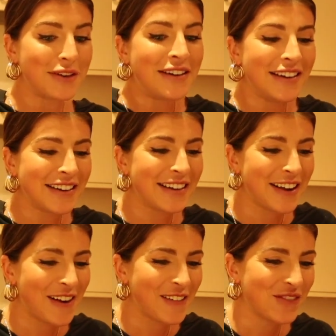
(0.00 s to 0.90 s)

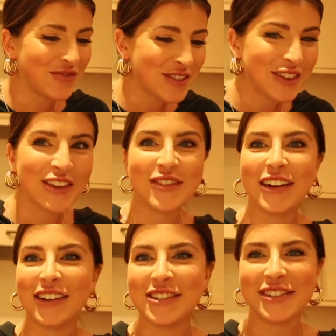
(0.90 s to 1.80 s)
Good thing we
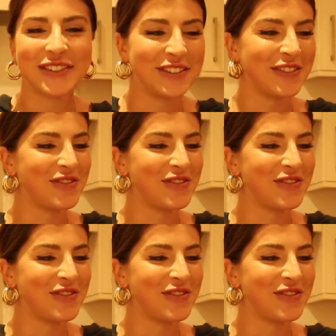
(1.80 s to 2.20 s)
got you.